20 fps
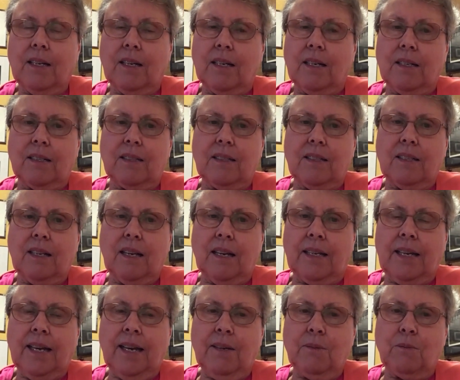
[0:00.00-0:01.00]

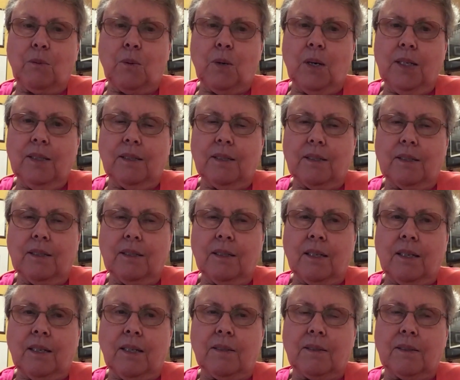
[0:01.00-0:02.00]
I had one,
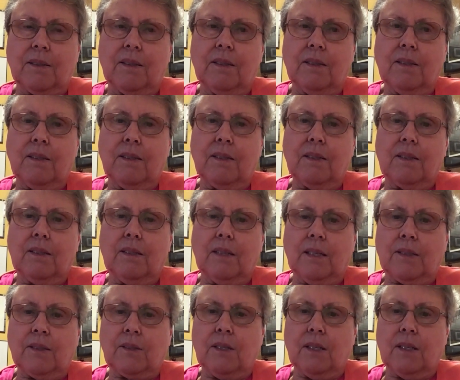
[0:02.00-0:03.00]

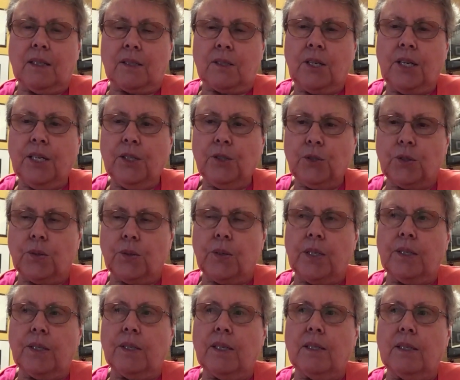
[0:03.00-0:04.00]
a teacher
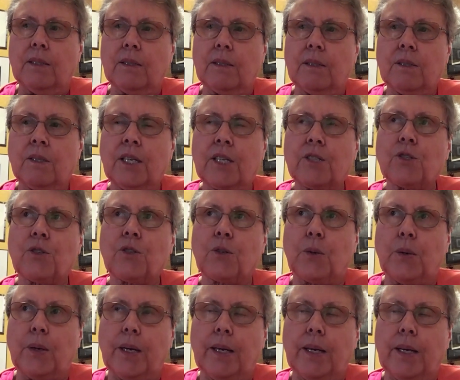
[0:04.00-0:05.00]
in the 6th
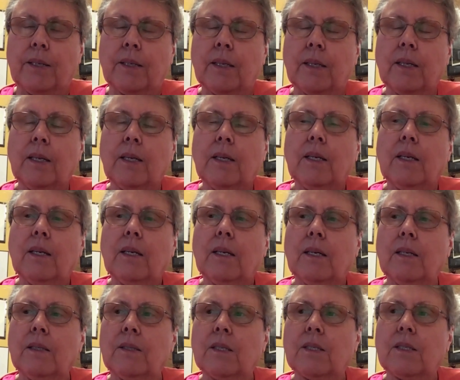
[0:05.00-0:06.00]
grade
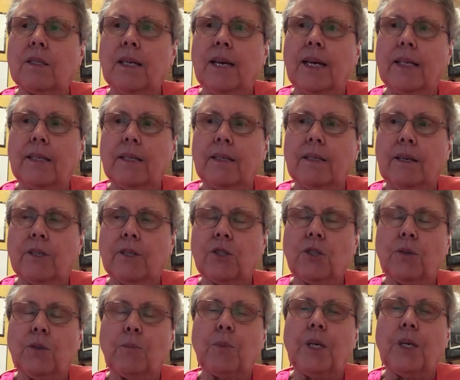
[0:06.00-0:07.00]
decided there
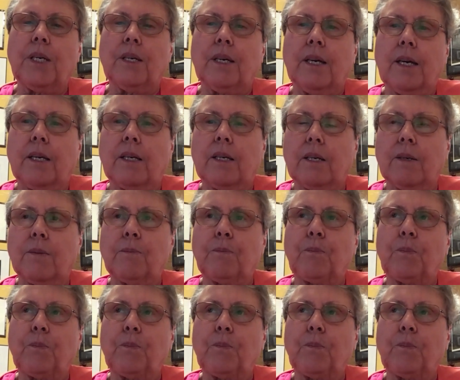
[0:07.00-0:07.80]
should be a